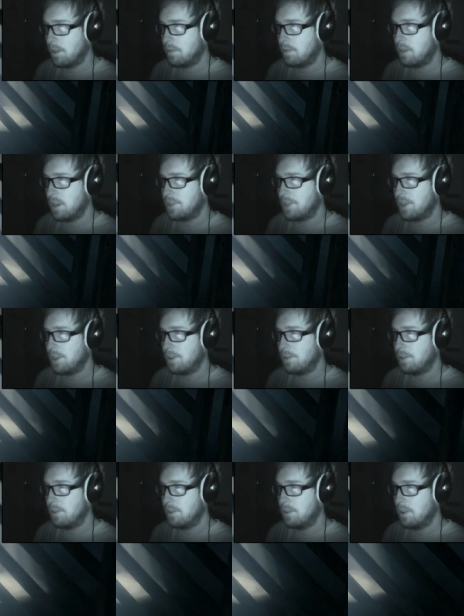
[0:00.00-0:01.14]
Right, so
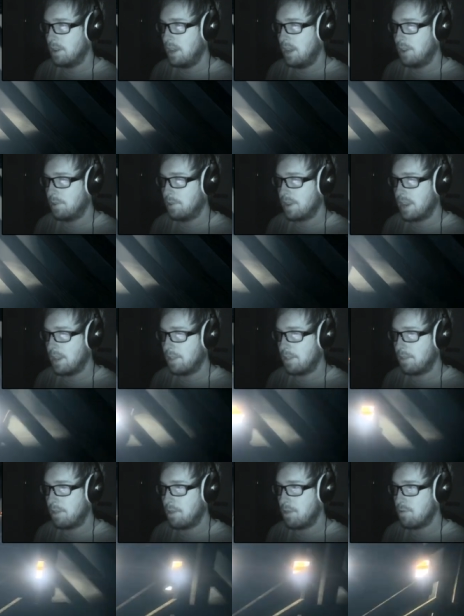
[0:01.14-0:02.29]
how do I get
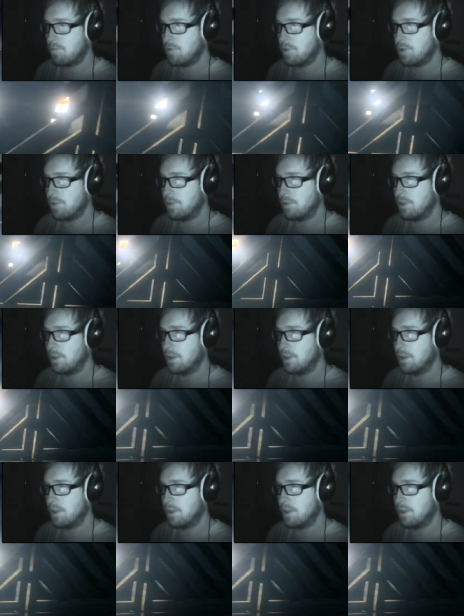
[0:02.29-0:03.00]
through